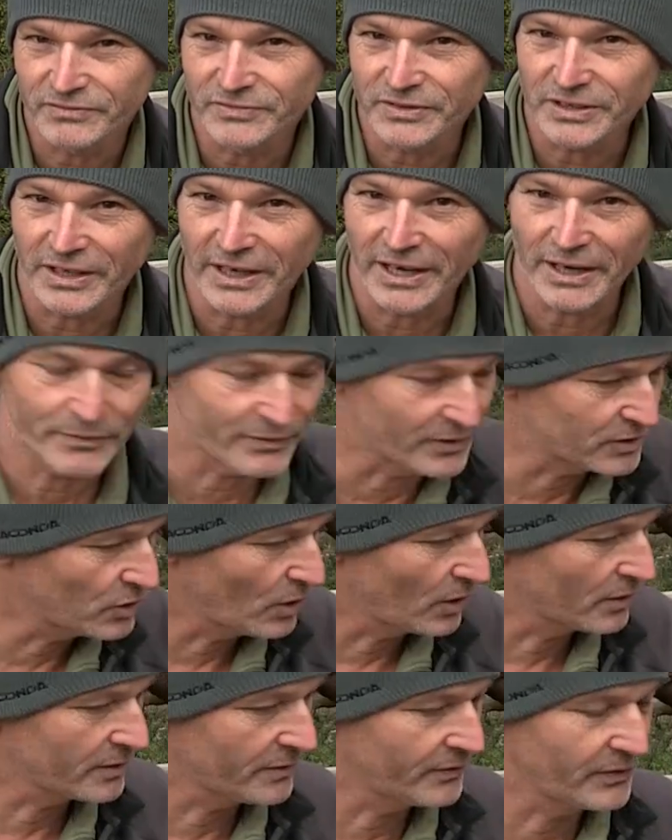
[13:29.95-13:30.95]
for our
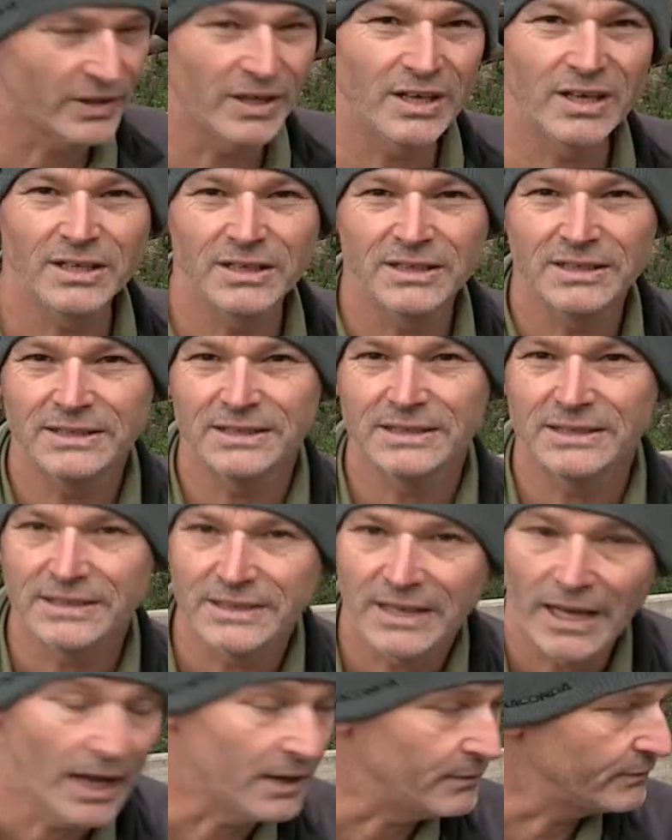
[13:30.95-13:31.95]
photography
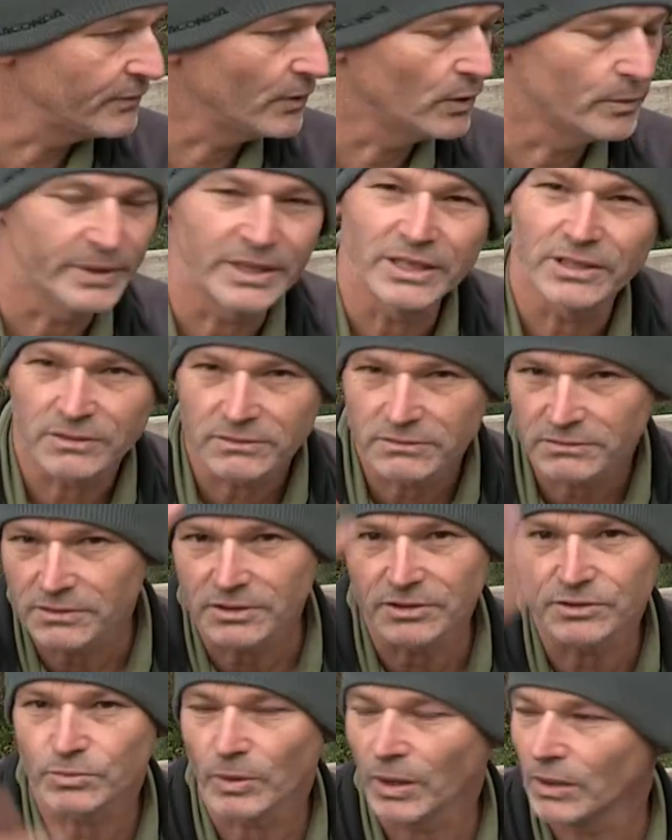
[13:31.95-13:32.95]
and filming
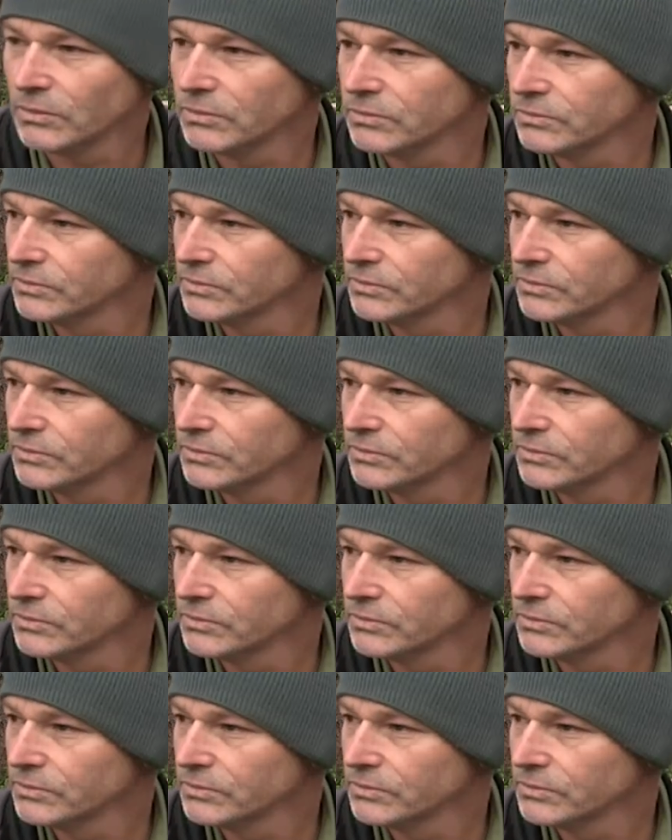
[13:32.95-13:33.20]
as well.